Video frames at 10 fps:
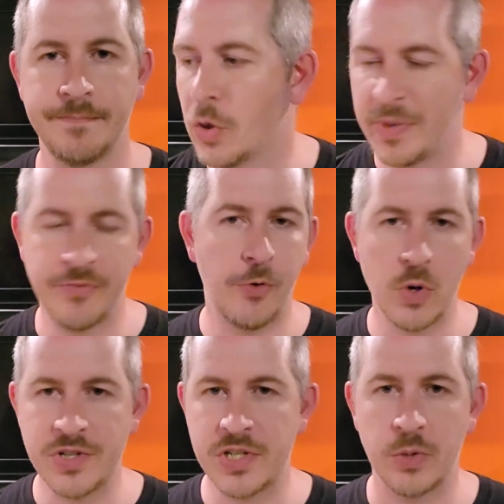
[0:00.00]
You'll be
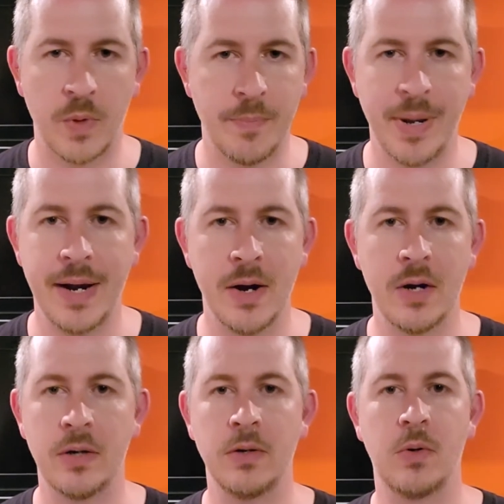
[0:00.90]
forced to
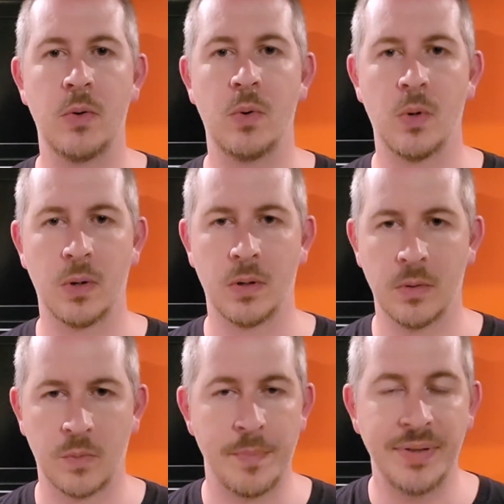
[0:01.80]
repair or
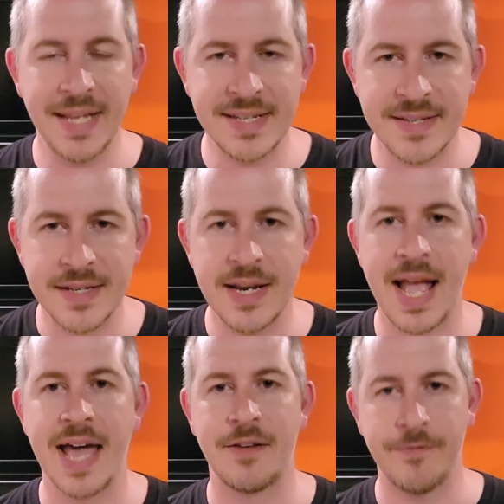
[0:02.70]
replace it
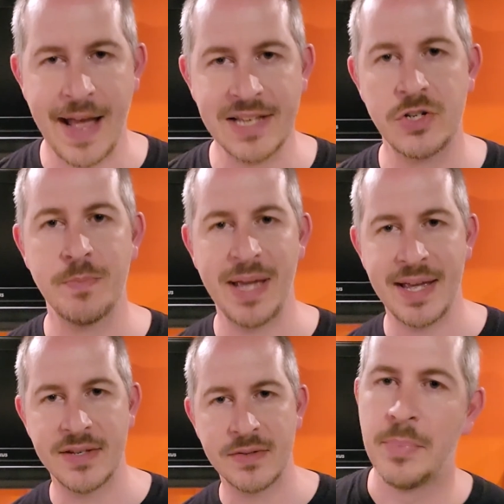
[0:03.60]
at a faster
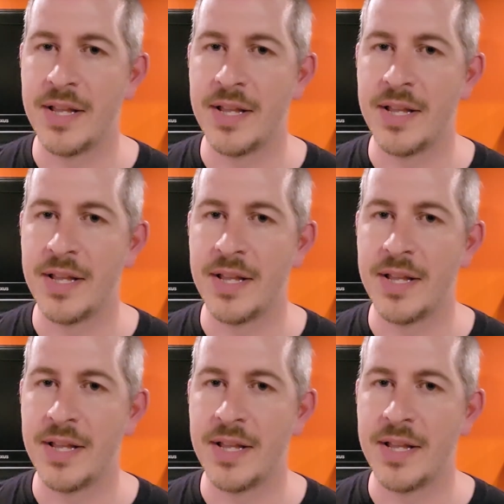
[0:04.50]
pace.